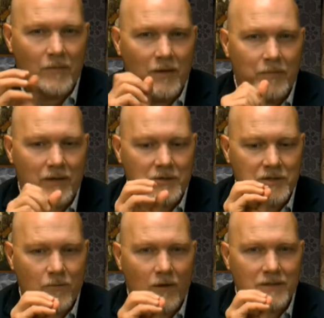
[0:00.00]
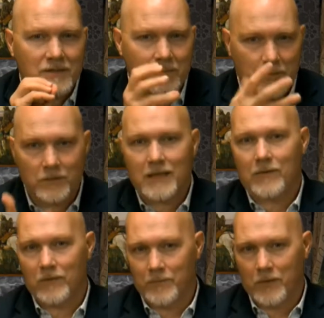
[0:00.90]
bit because she wants to build
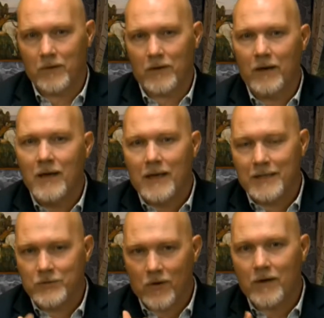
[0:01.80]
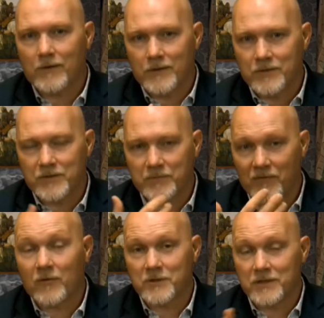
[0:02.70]
that rapport and draw your interest
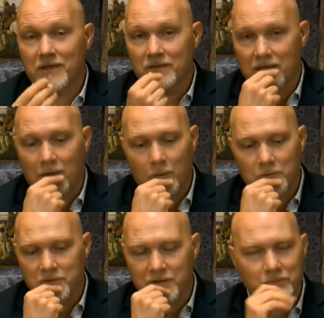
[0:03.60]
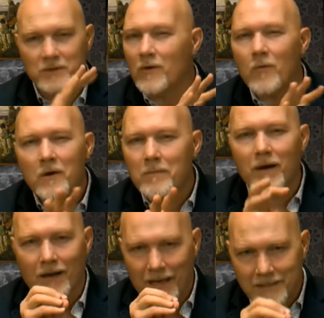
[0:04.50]
before she tells you how old she is. But don't worry
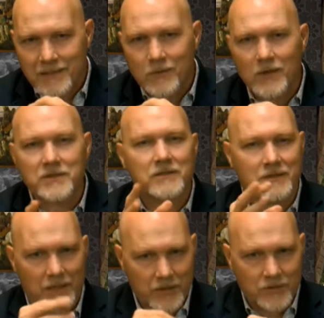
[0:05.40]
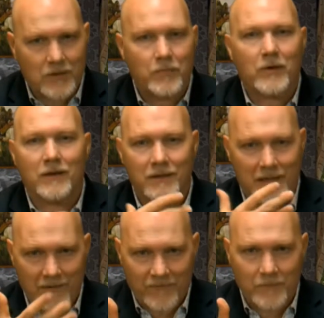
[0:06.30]
about it. Ask the question. Tell your interpreter, I need
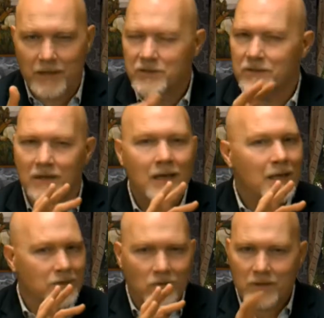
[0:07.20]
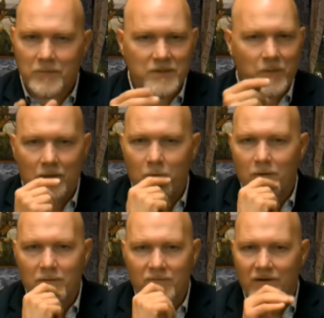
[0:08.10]
that information. Don't let me spend
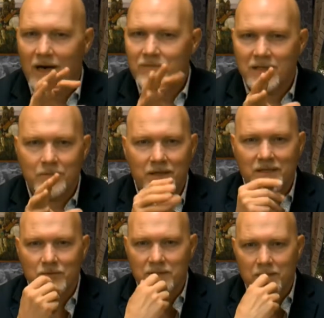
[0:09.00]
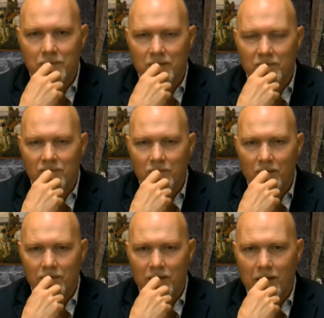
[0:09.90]
more than 5-10 minutes with somebody before
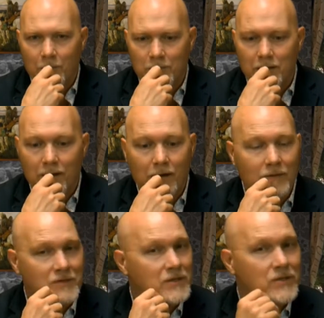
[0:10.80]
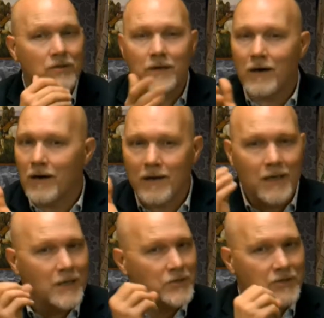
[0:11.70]
I know how old they are. And if she's too young,
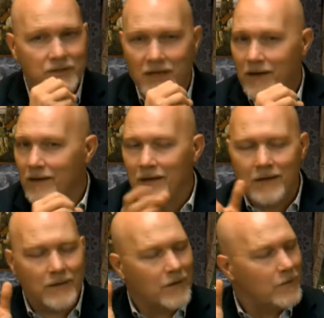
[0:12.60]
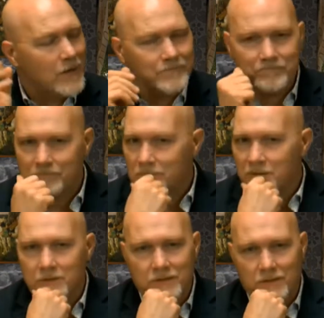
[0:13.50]
just say, you know what?
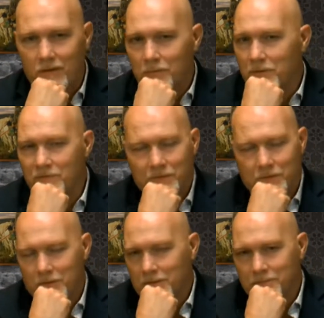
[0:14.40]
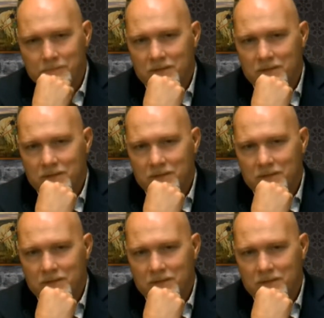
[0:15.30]
You're a stunning, beautiful girl,